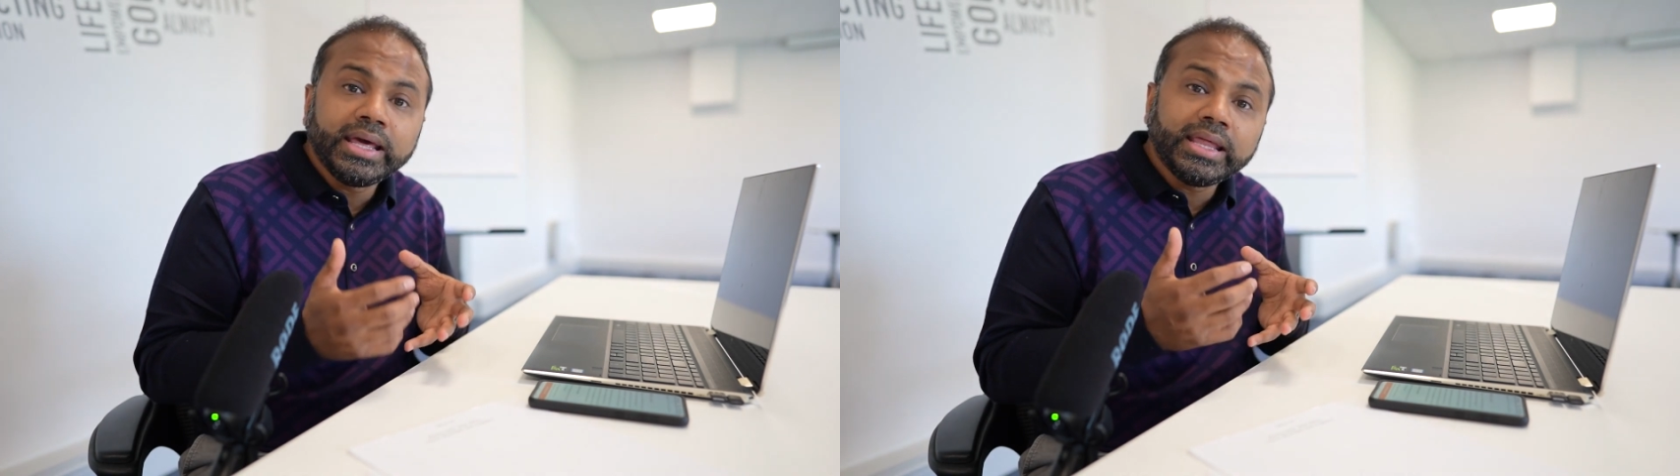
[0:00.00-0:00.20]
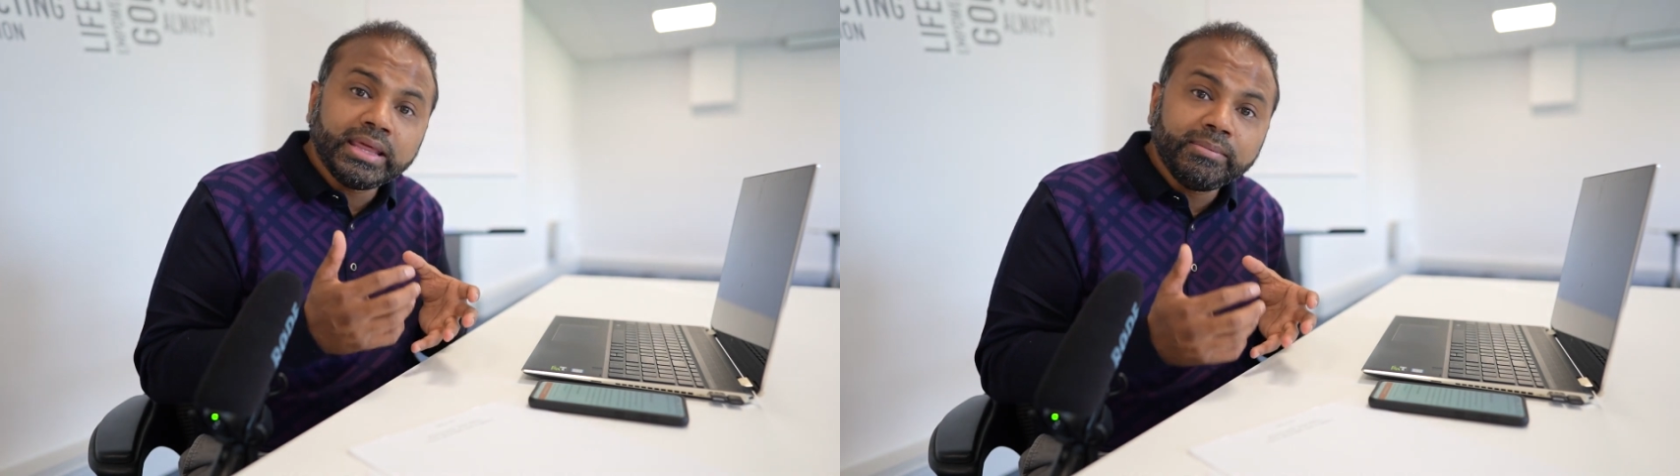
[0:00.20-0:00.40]

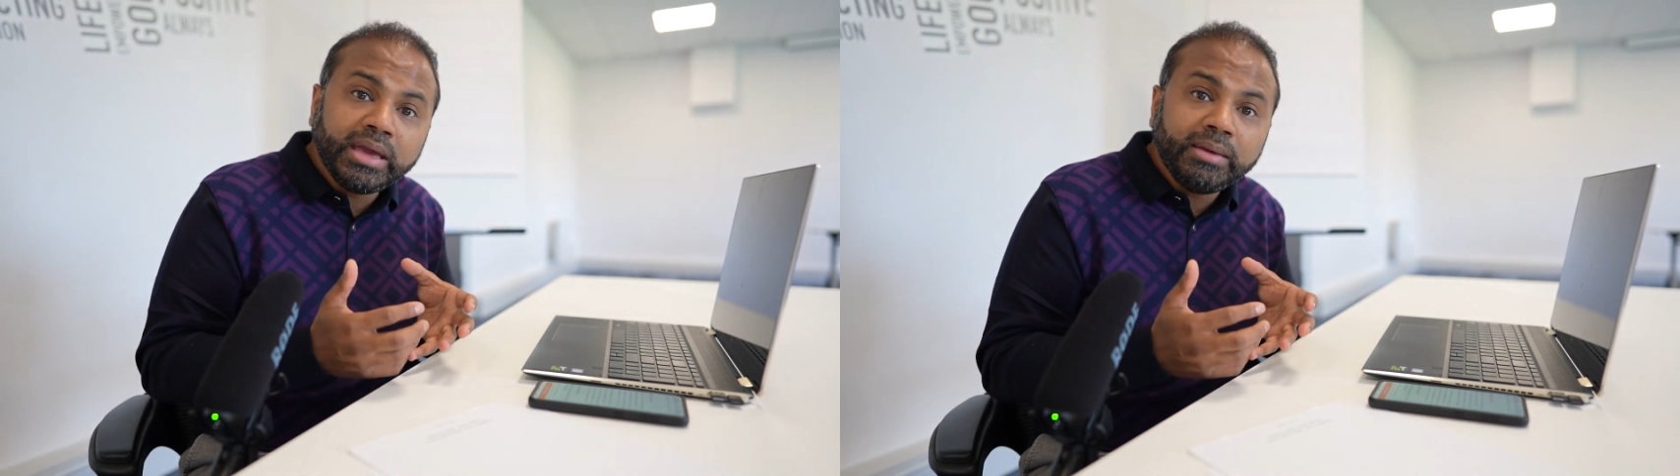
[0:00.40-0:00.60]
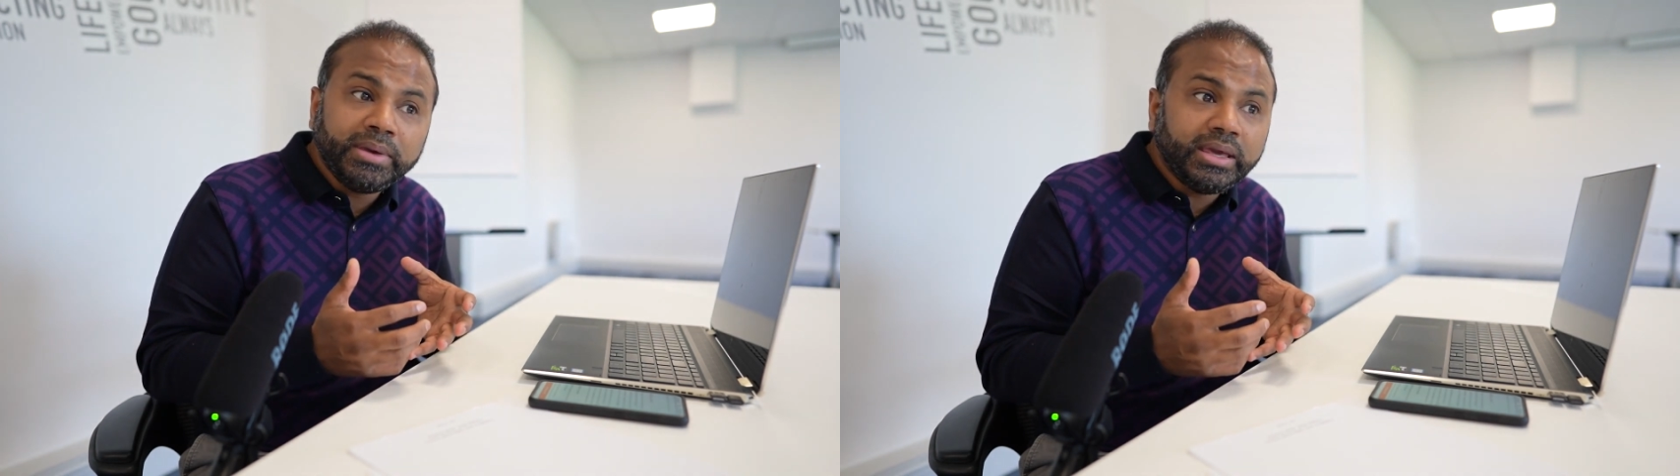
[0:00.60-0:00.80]
there
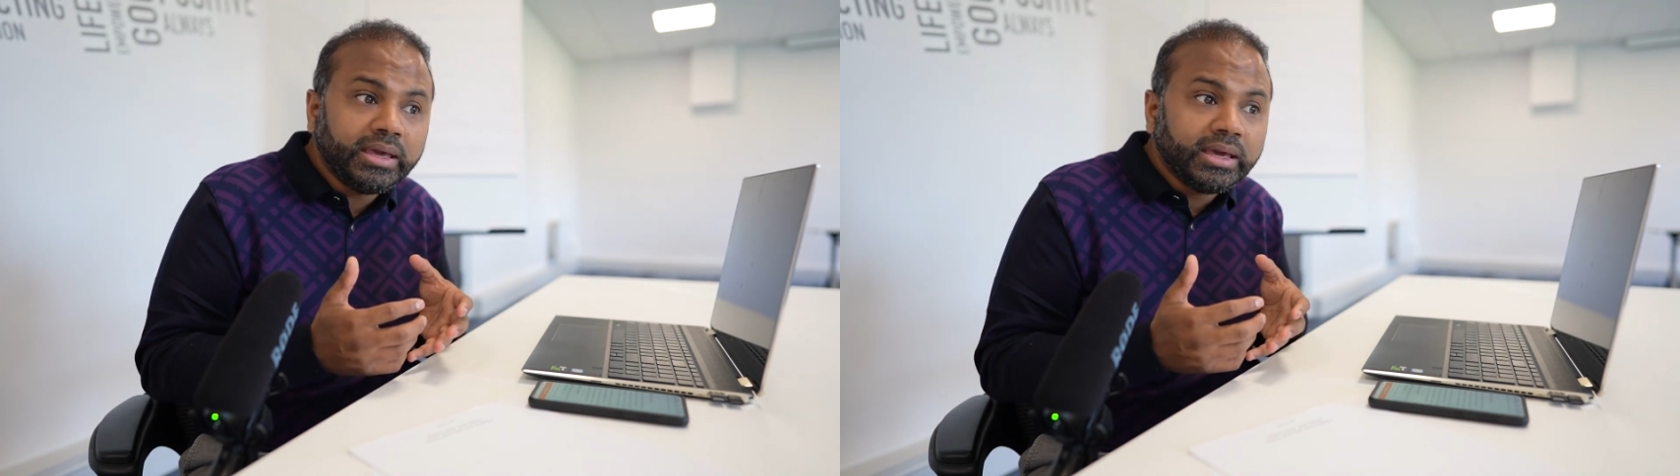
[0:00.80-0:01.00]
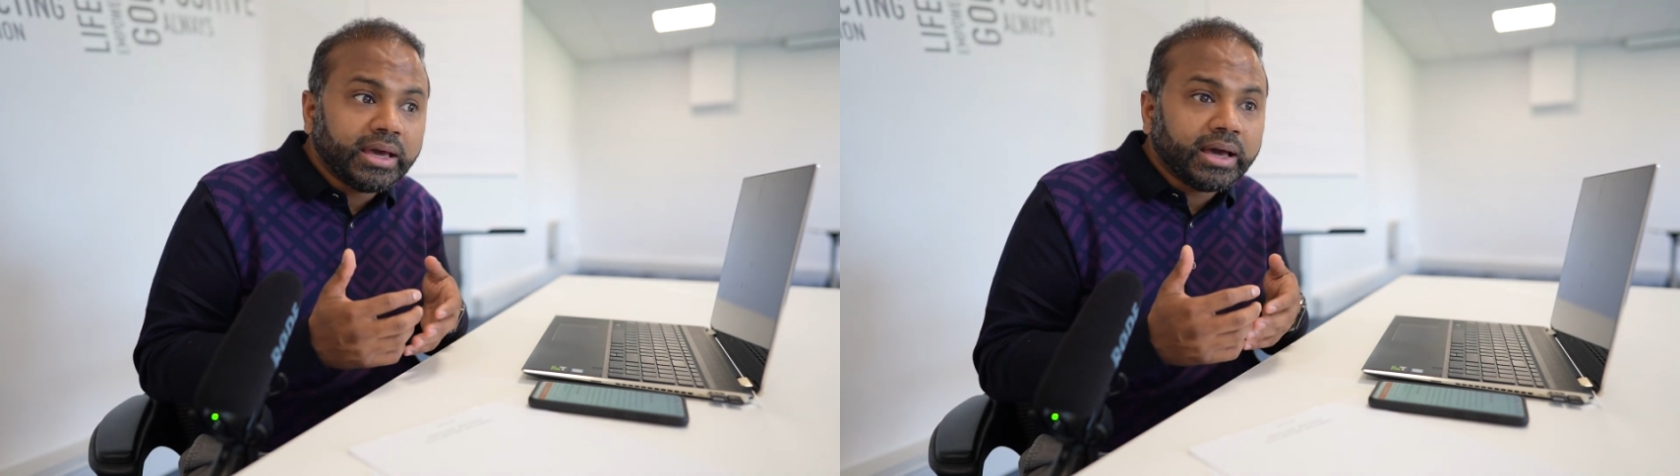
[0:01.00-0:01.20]
may be
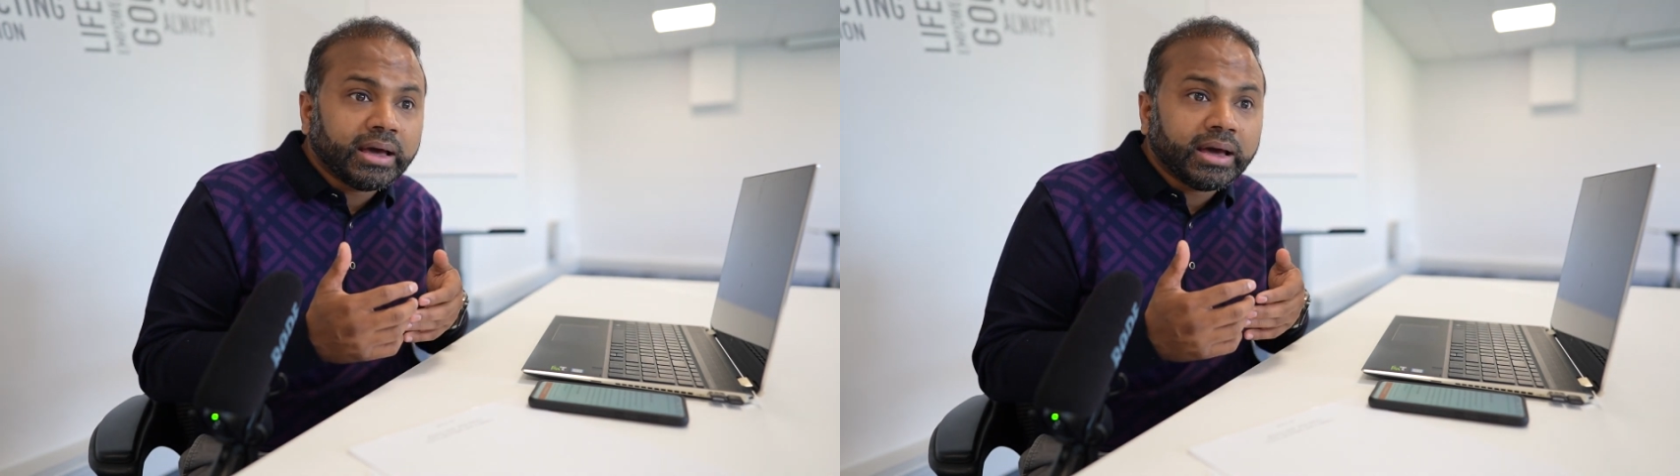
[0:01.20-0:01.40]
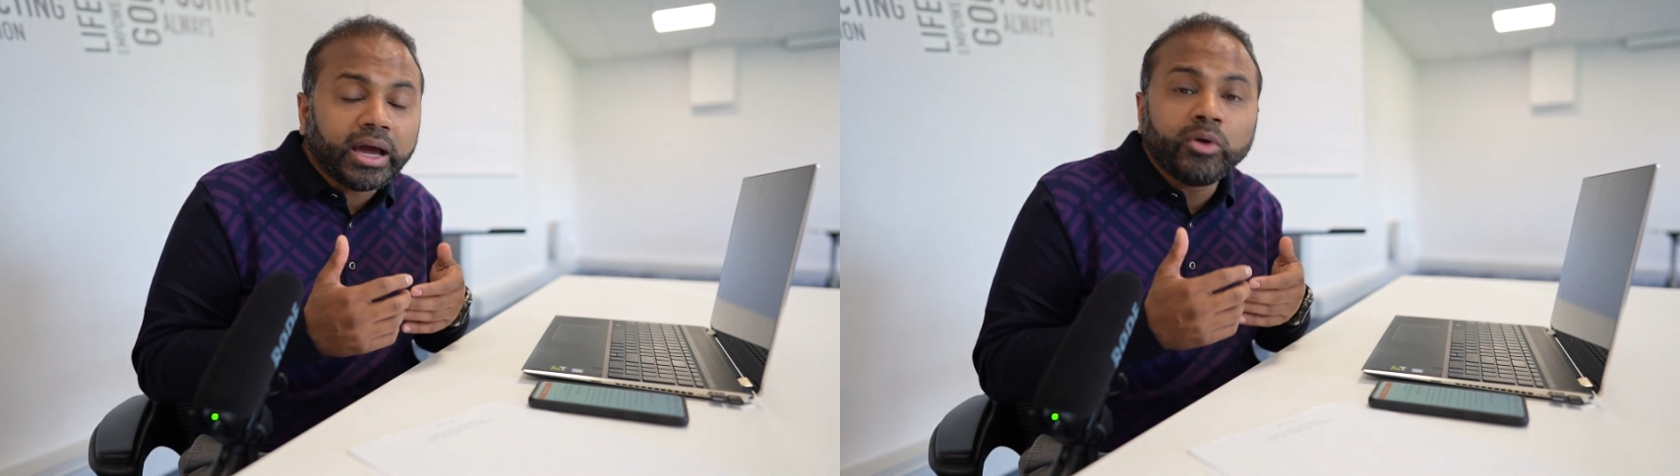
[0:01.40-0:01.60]

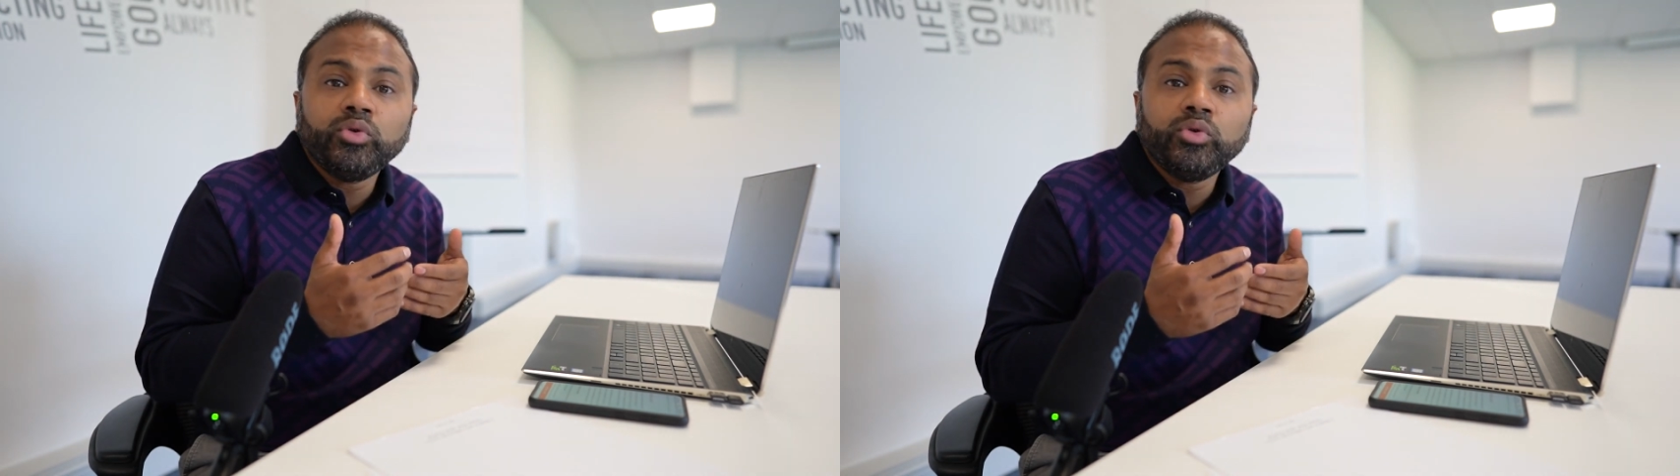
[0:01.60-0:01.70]
a